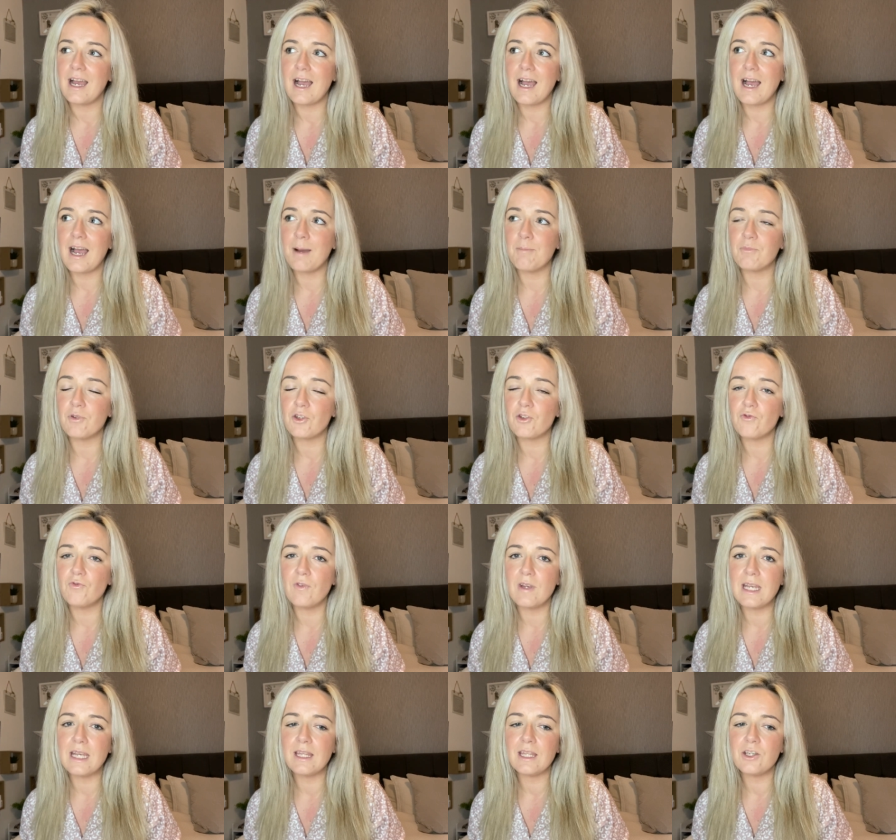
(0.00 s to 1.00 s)
I'm just
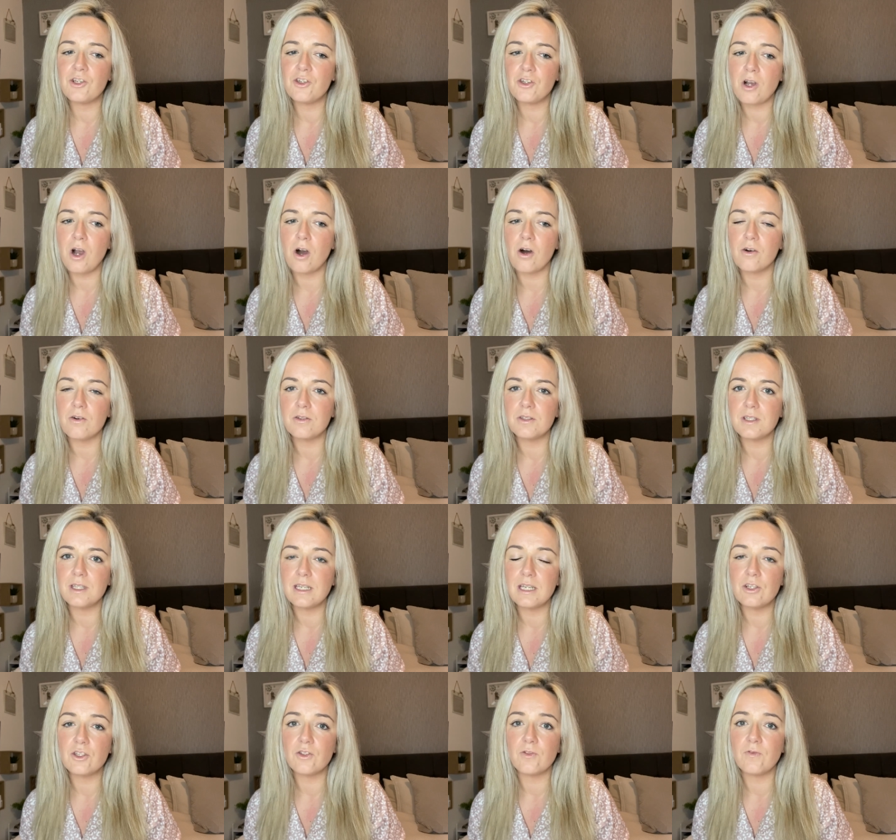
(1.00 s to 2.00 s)
really shocked that
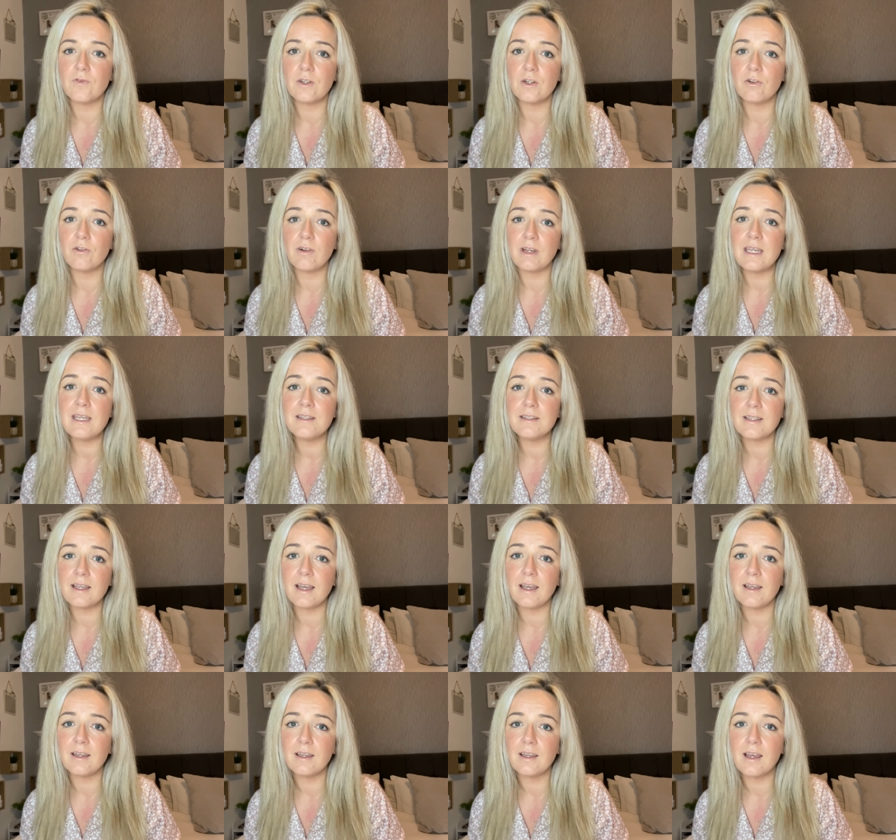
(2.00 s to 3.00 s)
it doesn't feel greasy.